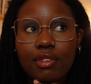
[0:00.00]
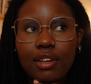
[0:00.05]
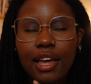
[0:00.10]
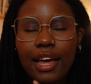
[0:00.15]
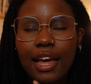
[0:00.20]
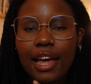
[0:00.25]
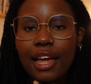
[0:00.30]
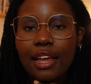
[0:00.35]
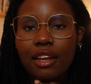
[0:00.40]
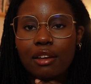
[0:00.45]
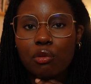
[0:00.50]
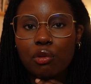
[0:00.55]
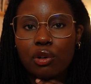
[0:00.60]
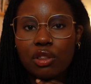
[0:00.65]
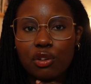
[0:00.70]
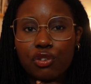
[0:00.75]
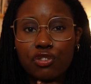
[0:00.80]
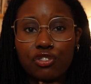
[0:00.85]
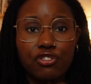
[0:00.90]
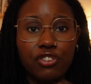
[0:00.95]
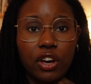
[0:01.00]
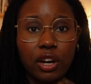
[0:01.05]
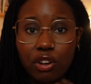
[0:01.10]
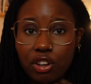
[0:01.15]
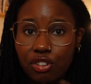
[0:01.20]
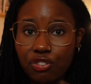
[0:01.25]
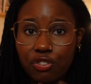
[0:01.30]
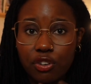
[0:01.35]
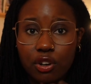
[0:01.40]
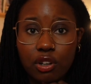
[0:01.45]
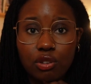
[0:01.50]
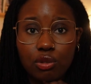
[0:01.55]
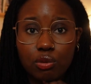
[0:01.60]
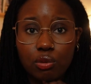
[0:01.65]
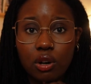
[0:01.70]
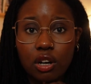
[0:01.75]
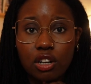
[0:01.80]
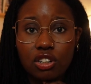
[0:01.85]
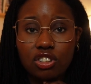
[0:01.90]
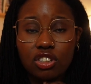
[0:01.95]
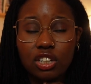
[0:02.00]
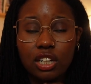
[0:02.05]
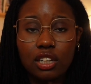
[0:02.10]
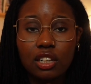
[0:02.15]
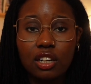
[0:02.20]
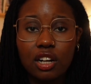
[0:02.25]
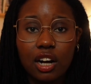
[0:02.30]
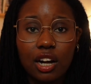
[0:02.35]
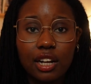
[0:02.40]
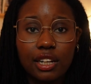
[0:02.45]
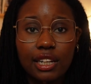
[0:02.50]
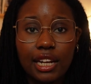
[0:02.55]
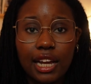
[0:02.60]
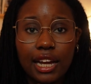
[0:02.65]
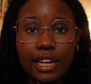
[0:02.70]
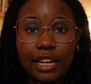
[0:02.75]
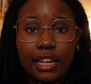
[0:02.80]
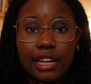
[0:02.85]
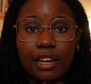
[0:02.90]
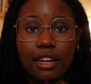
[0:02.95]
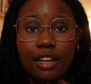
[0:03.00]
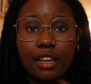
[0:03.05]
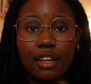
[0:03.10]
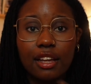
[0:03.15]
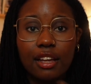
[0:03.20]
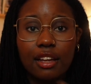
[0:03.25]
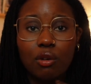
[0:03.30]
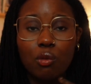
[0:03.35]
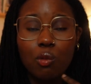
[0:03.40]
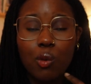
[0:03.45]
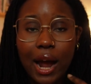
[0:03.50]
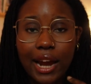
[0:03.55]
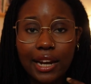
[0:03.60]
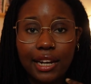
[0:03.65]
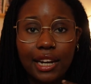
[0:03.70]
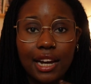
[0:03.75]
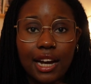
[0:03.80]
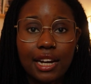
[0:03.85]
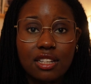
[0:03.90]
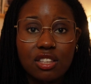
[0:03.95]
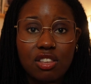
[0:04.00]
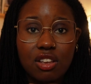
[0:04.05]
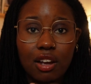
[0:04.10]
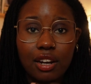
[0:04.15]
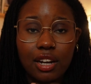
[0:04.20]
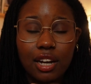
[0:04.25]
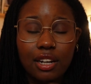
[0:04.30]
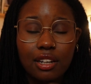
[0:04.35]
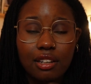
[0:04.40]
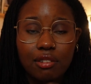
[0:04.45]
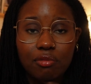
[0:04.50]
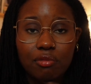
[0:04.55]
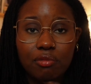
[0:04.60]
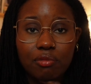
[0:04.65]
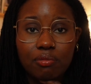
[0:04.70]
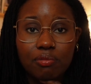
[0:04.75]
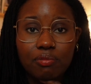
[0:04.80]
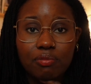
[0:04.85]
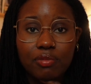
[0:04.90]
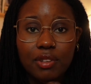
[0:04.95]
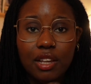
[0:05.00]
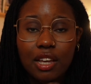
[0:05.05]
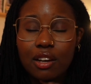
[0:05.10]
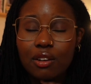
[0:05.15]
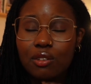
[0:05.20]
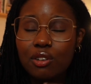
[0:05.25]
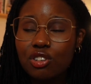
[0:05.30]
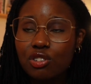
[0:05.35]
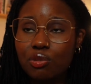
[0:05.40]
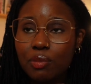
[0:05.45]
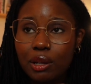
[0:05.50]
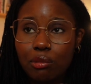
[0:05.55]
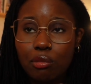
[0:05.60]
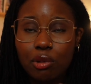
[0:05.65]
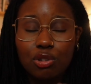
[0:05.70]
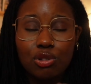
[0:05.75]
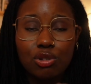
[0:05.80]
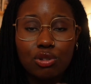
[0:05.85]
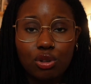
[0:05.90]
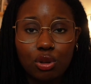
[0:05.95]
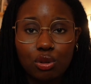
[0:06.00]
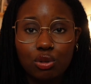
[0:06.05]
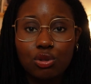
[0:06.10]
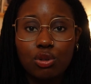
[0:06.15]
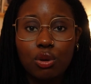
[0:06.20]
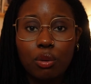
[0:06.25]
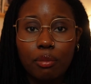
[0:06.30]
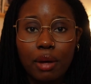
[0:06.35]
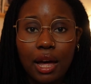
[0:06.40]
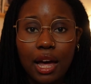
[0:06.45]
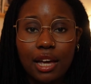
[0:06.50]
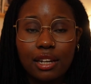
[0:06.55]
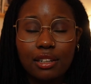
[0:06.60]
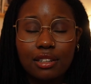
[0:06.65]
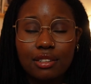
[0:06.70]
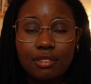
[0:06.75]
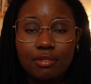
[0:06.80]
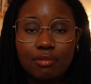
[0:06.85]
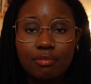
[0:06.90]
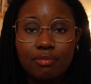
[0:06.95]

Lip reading: And with the very first wash, it got like white lines on it, which made me so mad.